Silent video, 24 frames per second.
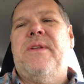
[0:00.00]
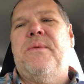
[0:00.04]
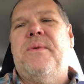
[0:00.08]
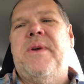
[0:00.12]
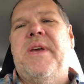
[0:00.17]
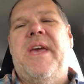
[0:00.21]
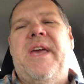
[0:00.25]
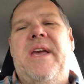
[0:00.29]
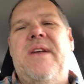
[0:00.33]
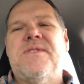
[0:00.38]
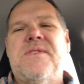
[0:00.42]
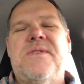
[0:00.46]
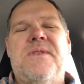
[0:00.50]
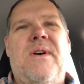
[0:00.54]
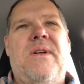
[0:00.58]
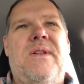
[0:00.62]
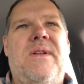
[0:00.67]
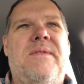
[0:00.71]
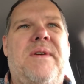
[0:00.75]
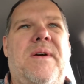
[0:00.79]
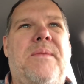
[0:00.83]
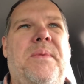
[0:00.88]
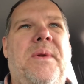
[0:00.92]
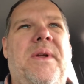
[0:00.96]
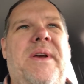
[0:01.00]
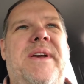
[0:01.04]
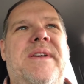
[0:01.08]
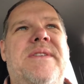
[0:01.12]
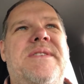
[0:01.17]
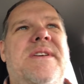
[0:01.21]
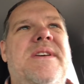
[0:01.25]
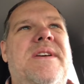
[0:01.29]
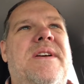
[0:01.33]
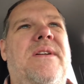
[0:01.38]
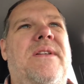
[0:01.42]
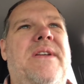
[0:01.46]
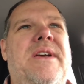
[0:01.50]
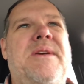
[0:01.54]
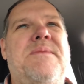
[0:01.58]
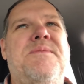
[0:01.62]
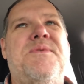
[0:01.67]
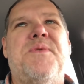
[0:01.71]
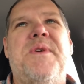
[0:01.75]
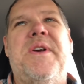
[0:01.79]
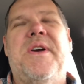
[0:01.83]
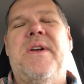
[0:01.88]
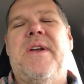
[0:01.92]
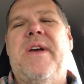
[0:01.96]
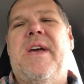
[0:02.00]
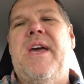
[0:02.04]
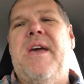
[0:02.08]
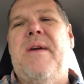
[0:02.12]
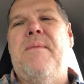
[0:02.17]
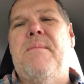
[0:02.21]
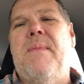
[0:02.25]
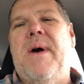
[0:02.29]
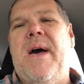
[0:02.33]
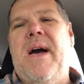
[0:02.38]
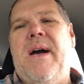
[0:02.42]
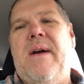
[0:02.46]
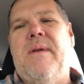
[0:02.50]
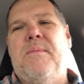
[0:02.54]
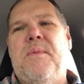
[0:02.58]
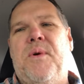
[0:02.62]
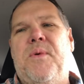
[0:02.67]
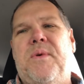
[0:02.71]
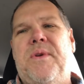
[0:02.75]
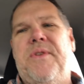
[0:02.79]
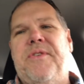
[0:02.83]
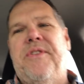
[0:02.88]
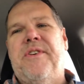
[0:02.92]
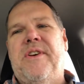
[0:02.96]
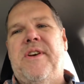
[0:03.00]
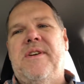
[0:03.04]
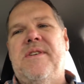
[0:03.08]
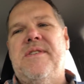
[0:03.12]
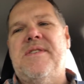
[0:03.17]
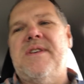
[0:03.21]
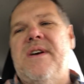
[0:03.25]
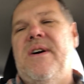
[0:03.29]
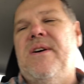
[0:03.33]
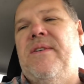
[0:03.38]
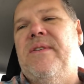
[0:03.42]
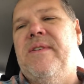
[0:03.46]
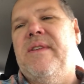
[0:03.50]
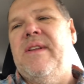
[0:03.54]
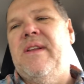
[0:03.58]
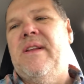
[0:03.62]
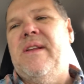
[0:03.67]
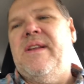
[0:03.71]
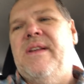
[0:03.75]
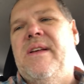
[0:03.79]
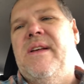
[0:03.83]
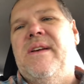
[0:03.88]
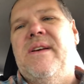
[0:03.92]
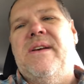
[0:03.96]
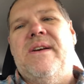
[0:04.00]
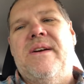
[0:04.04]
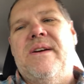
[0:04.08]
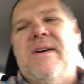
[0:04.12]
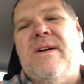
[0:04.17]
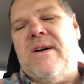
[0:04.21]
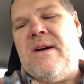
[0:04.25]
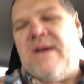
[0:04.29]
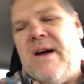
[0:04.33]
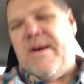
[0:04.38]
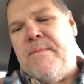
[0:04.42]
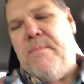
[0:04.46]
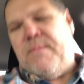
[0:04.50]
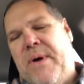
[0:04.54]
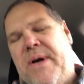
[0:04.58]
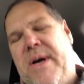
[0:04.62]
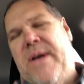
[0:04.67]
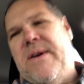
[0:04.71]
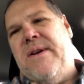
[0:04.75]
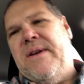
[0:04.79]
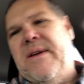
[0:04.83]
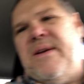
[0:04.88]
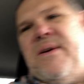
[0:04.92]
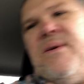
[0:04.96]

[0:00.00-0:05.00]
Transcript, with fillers: that we canceled all of our plans. He claims we could have came back, but we'll see. So, all right, bud,